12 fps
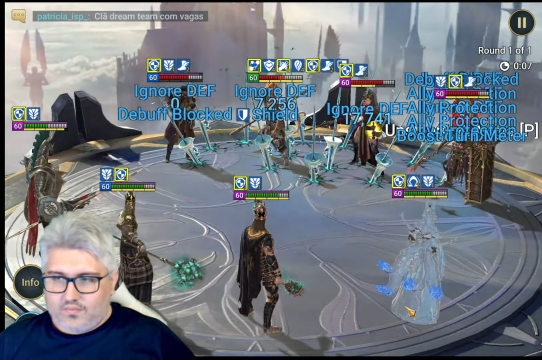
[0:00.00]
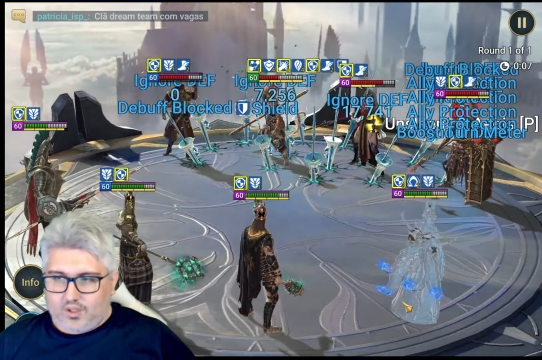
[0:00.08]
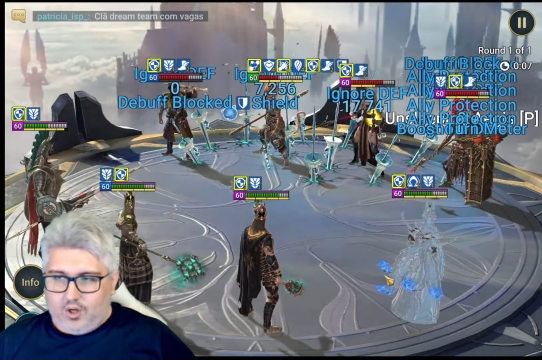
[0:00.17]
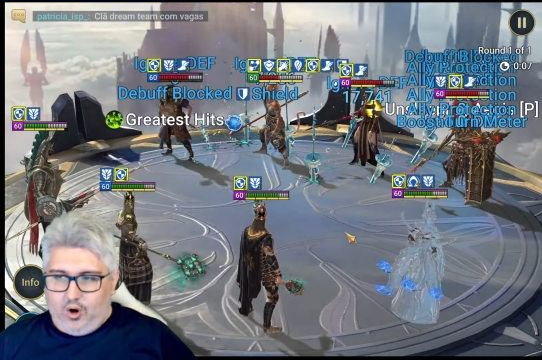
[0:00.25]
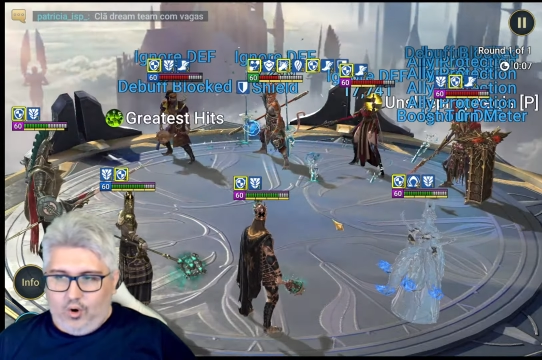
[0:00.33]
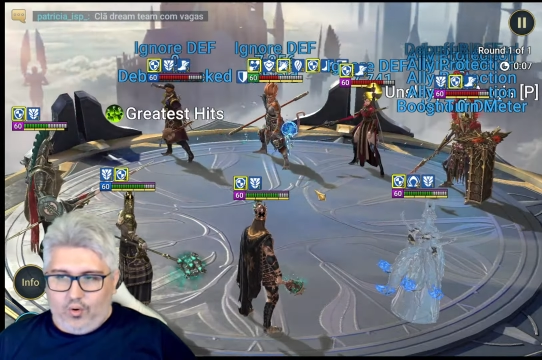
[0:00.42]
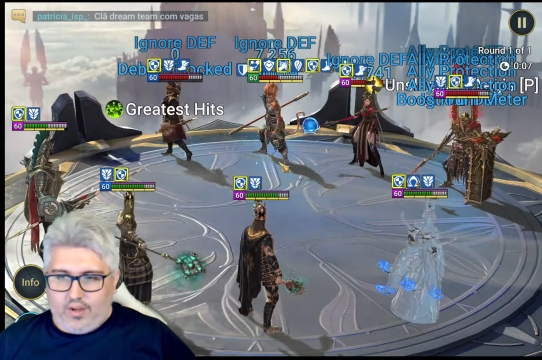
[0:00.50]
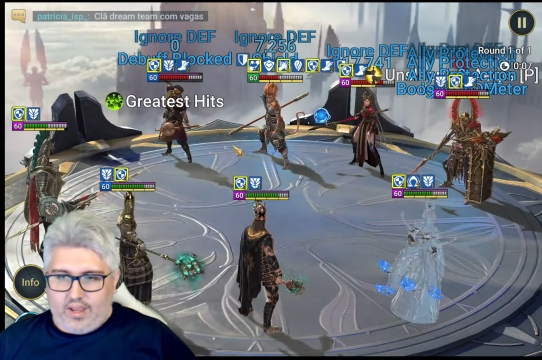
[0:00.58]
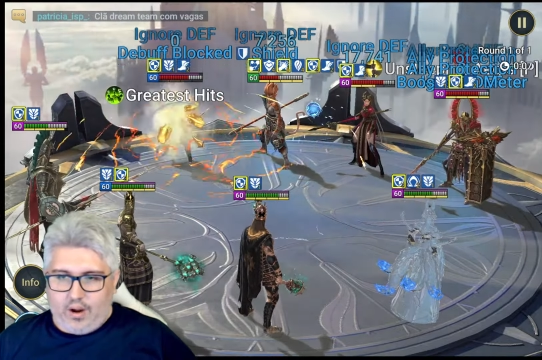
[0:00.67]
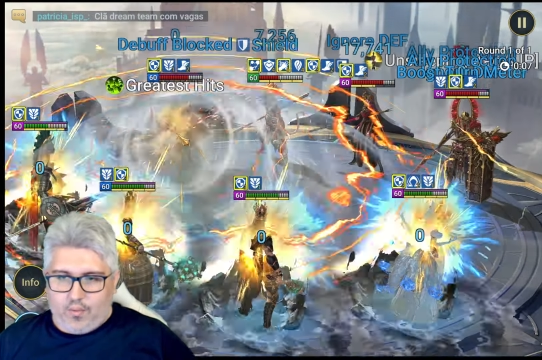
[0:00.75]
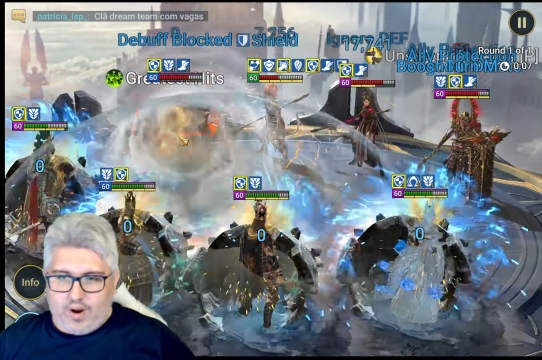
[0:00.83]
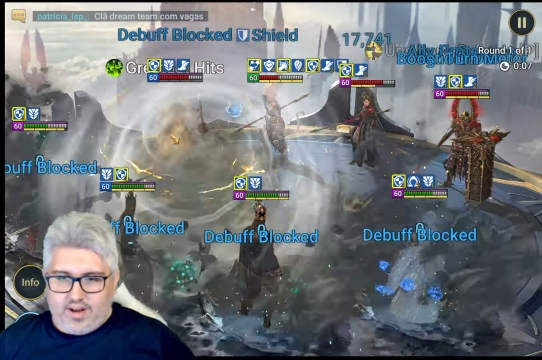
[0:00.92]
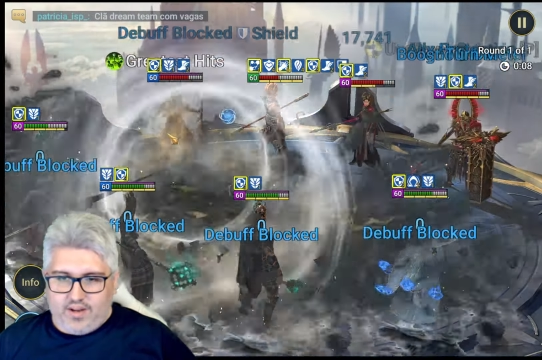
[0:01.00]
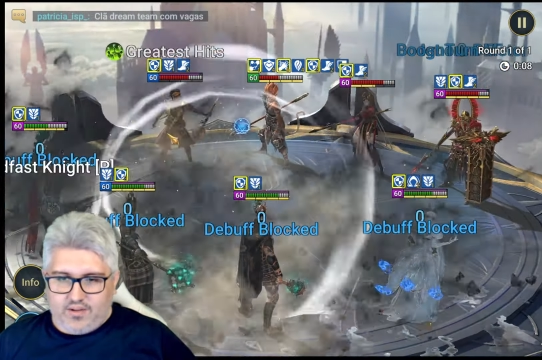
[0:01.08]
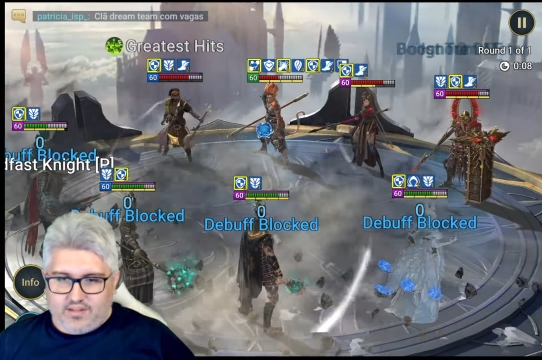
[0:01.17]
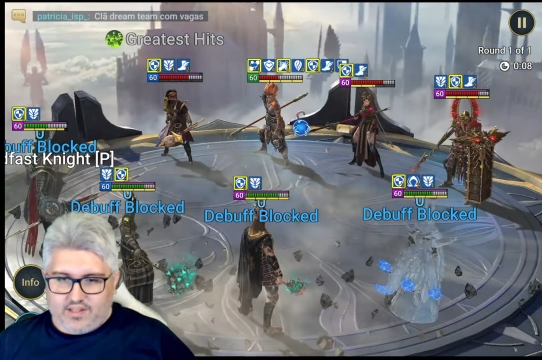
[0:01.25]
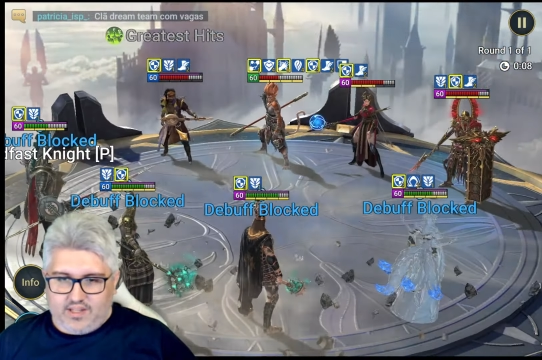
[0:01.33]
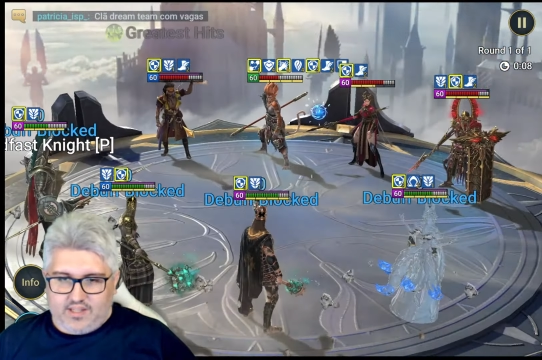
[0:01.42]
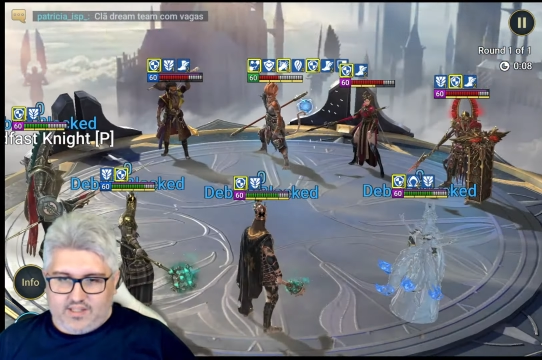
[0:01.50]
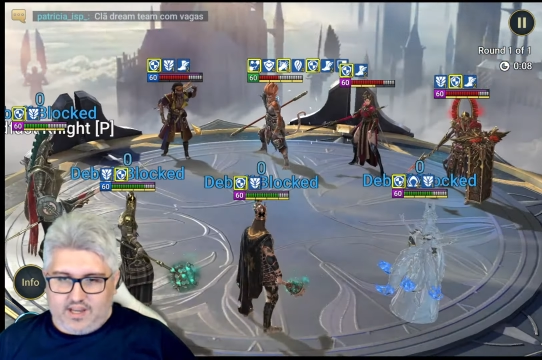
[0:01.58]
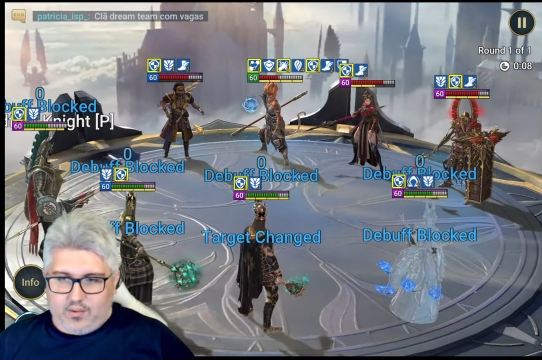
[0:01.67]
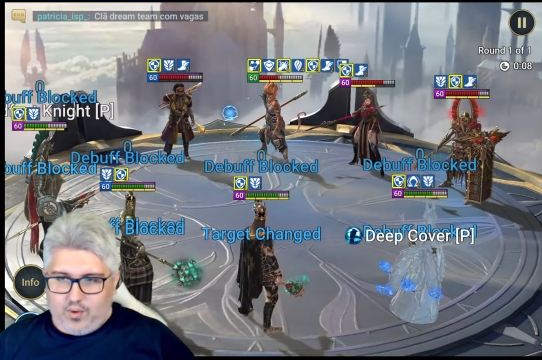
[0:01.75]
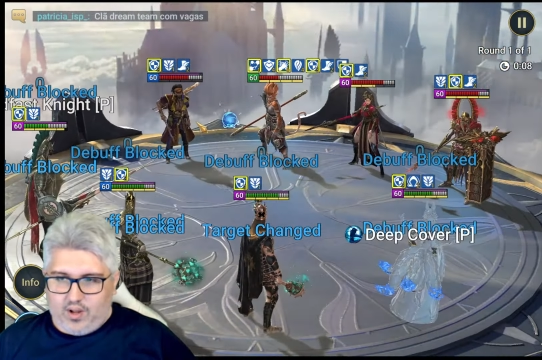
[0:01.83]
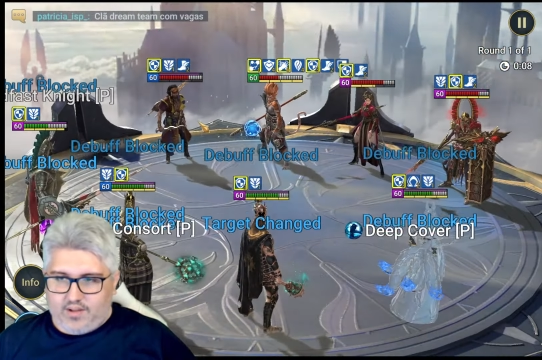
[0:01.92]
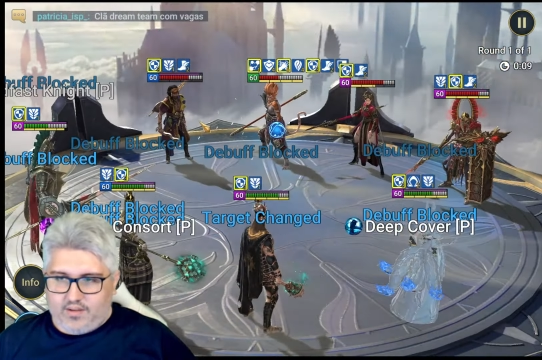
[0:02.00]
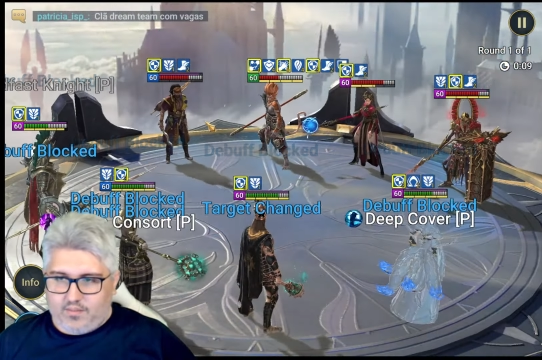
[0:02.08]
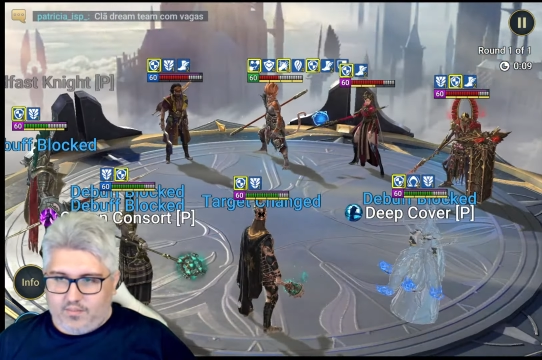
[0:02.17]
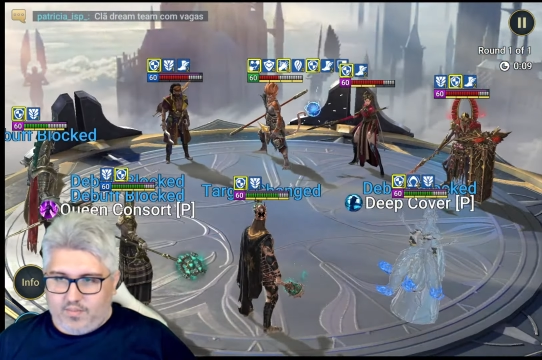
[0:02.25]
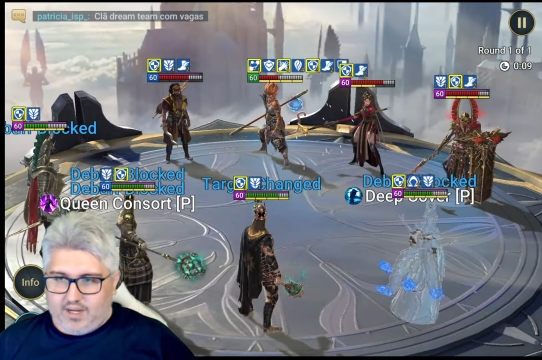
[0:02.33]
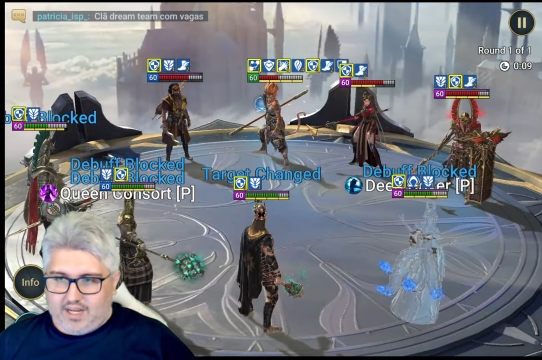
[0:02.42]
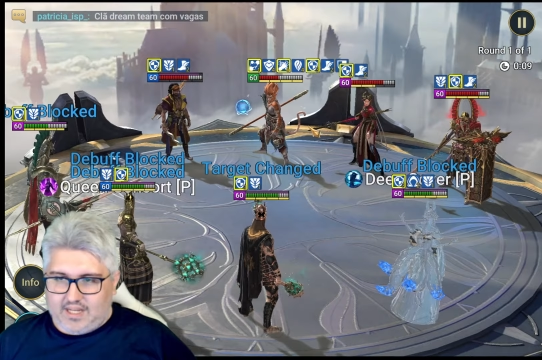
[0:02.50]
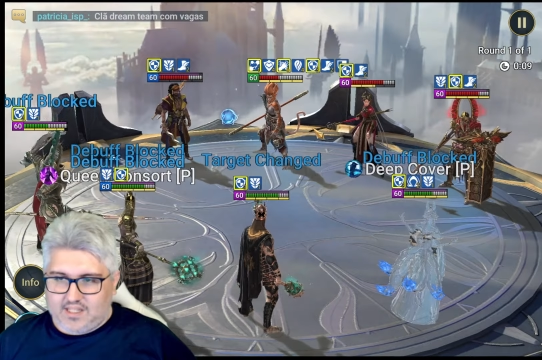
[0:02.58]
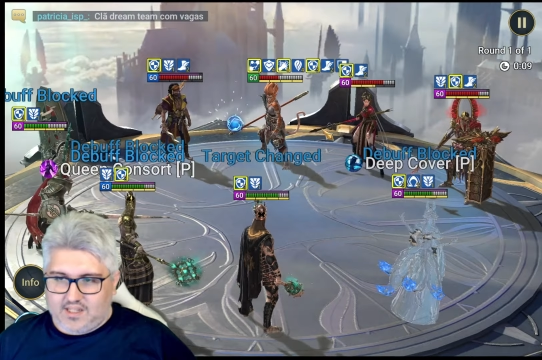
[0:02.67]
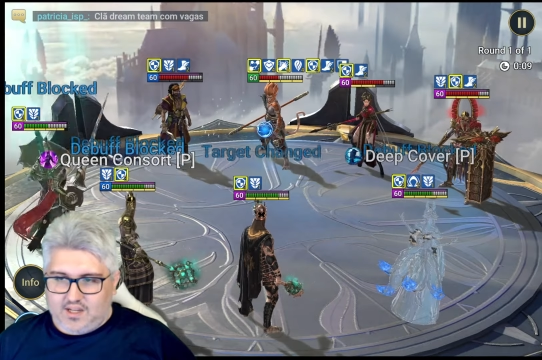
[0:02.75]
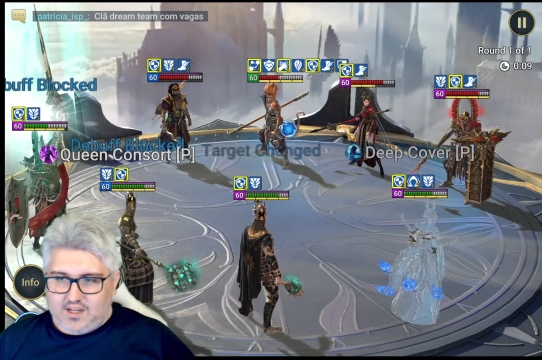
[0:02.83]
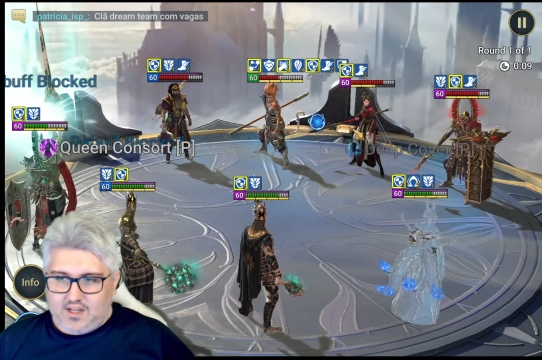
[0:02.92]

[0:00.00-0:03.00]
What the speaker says: Oh, he already used his A1 because,